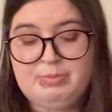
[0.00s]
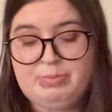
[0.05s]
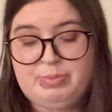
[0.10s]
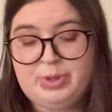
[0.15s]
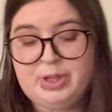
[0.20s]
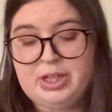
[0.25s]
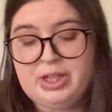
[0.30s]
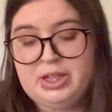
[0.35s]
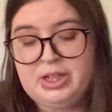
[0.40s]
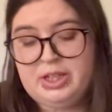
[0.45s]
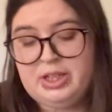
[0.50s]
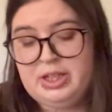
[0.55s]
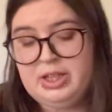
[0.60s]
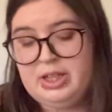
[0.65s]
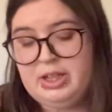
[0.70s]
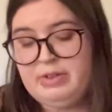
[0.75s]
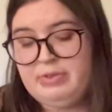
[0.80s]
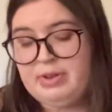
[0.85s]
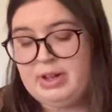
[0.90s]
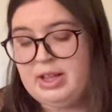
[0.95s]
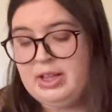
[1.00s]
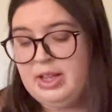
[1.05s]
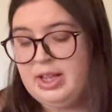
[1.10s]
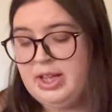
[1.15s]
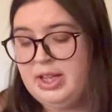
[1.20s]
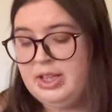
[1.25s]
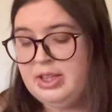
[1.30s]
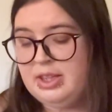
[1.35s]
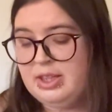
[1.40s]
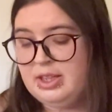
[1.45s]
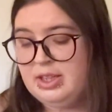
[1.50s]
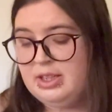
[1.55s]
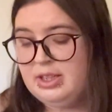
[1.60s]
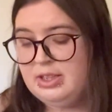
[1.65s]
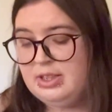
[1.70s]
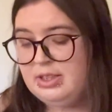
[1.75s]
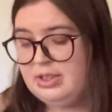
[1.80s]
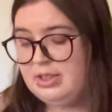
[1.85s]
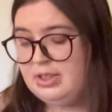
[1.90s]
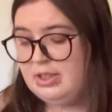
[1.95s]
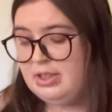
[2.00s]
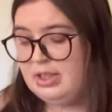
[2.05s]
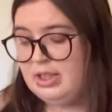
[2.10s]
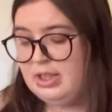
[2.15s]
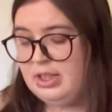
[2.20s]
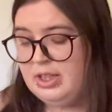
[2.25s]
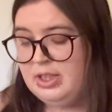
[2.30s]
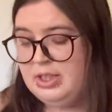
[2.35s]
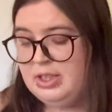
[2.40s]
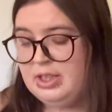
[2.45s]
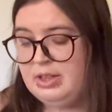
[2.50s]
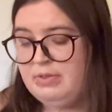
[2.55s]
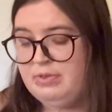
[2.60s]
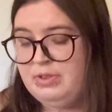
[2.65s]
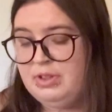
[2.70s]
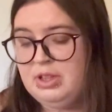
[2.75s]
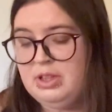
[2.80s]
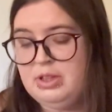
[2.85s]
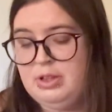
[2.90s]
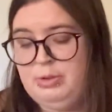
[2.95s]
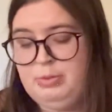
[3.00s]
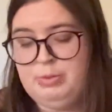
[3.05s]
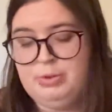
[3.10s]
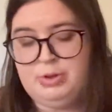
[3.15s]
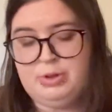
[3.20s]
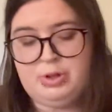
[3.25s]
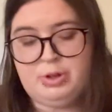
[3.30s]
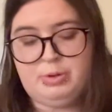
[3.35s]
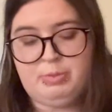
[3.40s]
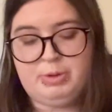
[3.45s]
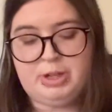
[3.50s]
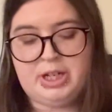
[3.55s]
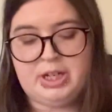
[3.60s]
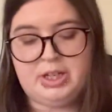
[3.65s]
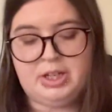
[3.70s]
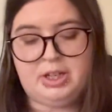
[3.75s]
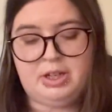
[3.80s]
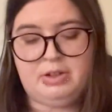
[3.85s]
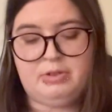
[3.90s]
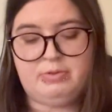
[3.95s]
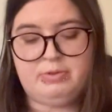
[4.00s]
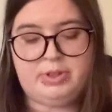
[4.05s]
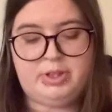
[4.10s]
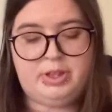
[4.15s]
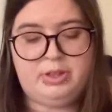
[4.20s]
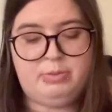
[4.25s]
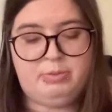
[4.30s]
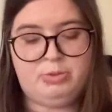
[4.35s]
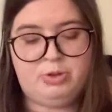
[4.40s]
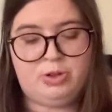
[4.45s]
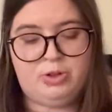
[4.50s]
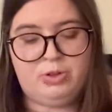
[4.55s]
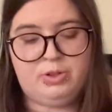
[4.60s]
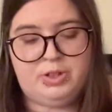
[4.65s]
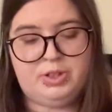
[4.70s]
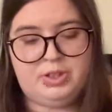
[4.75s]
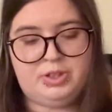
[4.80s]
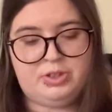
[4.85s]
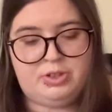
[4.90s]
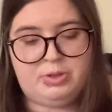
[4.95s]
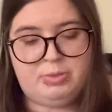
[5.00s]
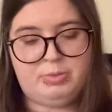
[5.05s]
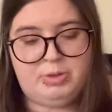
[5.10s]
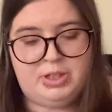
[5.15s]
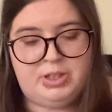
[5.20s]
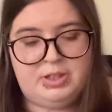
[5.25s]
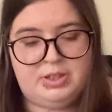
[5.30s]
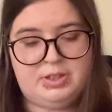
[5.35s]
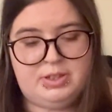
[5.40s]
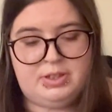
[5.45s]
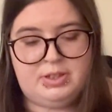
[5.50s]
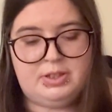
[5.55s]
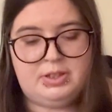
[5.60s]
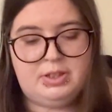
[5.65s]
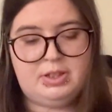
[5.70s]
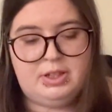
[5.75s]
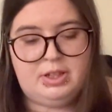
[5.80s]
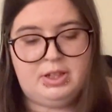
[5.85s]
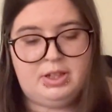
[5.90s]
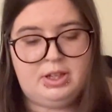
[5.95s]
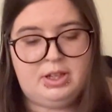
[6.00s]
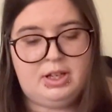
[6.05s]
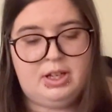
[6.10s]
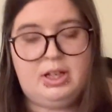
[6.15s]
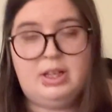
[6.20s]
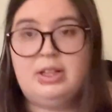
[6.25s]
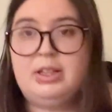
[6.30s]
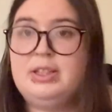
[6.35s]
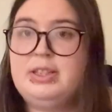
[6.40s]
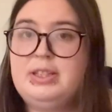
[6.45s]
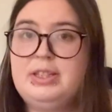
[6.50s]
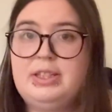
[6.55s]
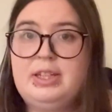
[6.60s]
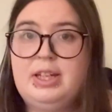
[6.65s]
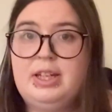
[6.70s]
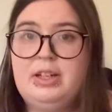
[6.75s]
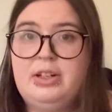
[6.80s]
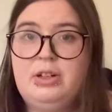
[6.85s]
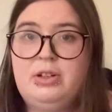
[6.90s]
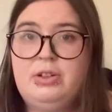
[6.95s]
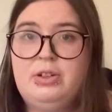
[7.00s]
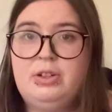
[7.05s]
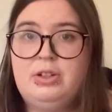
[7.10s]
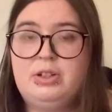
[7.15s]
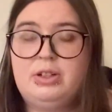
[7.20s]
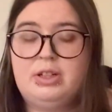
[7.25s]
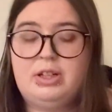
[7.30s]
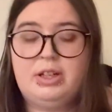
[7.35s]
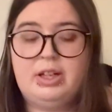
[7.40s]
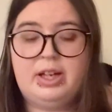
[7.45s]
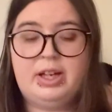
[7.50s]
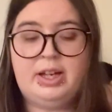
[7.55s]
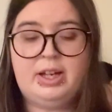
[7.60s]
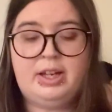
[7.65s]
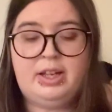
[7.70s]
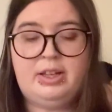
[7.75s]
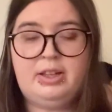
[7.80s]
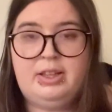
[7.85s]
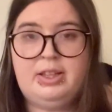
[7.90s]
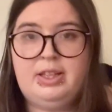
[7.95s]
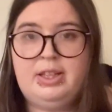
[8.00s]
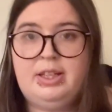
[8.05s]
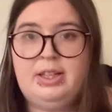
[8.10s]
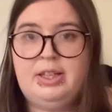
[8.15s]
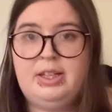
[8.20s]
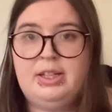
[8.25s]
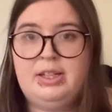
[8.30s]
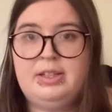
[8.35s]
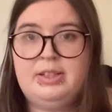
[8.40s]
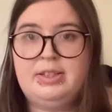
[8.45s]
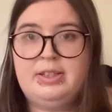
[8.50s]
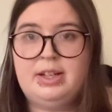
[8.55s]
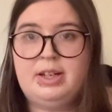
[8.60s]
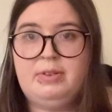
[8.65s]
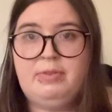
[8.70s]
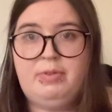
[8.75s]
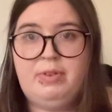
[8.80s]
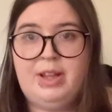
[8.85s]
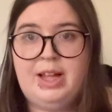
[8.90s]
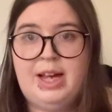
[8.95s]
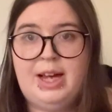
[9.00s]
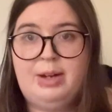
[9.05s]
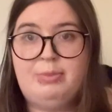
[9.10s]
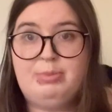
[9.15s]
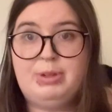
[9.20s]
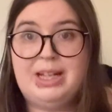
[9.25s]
But if I like this, then I definitely will go back and read The Mortal Instruments. Let's take a look at the inside flap.